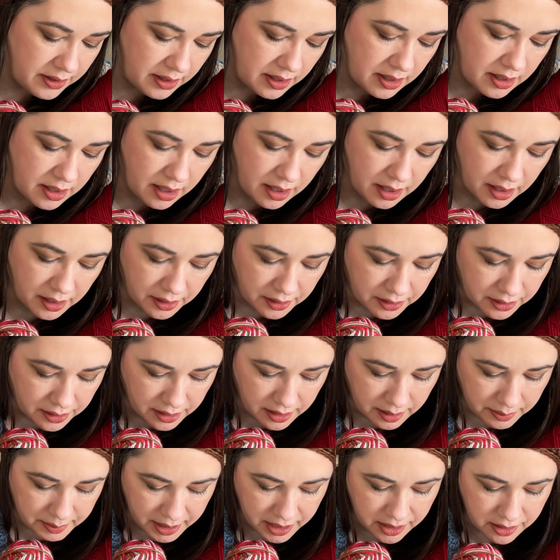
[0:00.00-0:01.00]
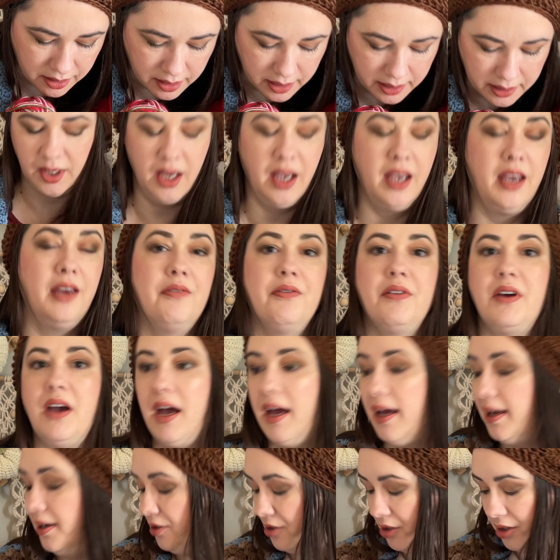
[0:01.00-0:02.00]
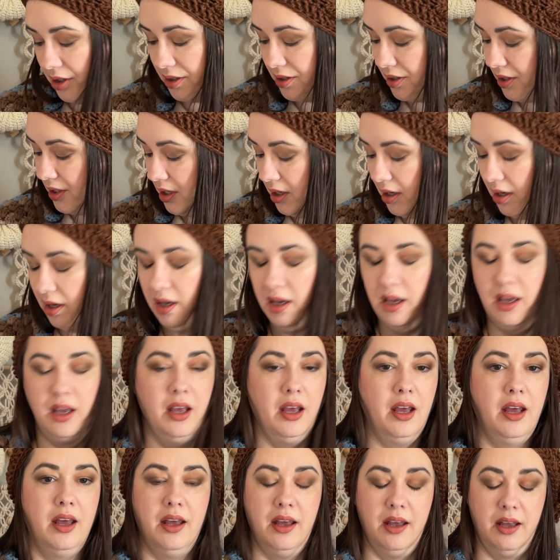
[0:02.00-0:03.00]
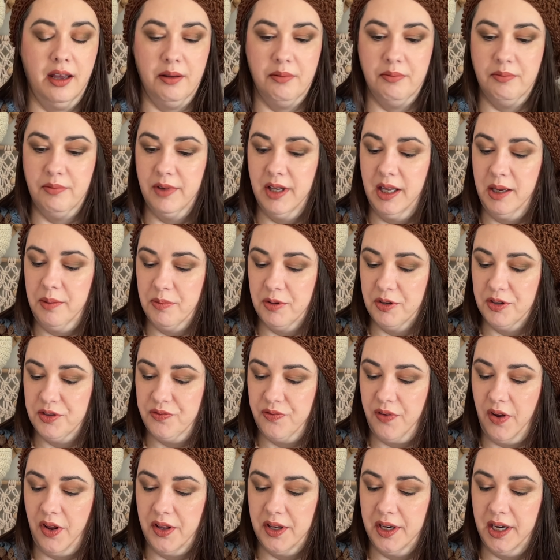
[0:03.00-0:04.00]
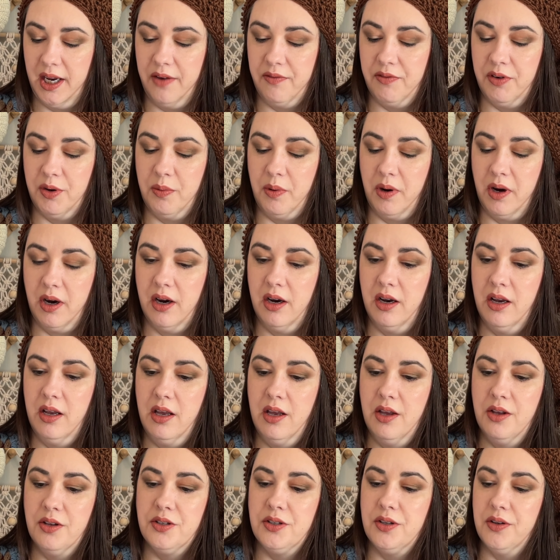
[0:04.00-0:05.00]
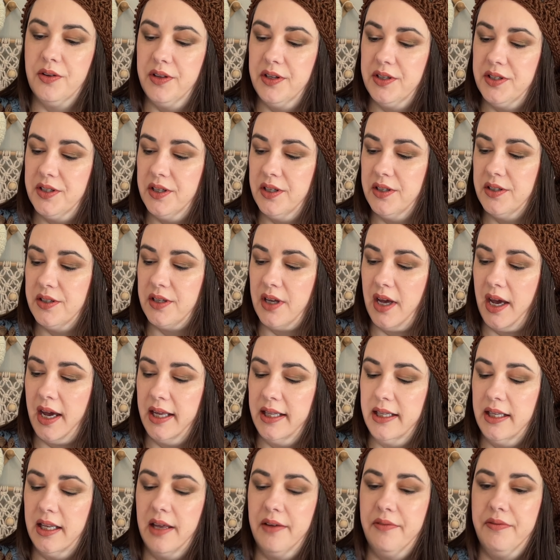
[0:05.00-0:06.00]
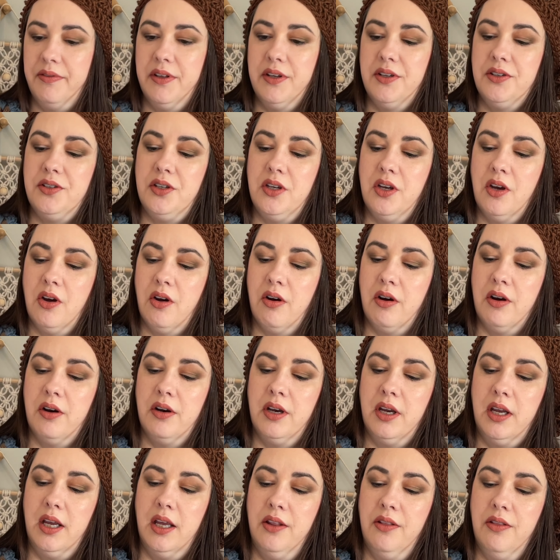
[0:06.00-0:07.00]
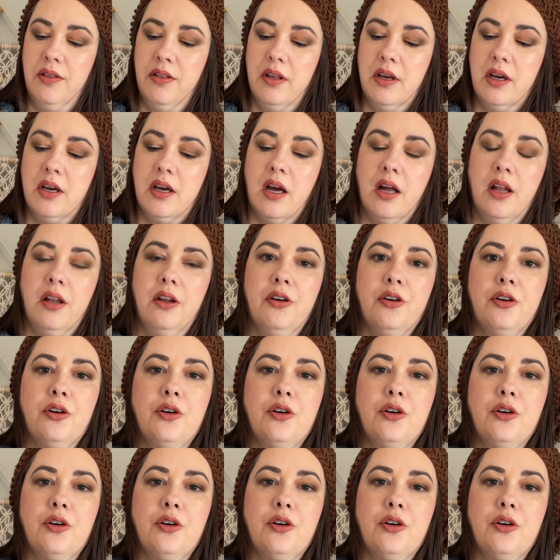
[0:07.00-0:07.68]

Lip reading: color, let me look, I have got just labels falling everywhere. So this is I Love This yarn in the color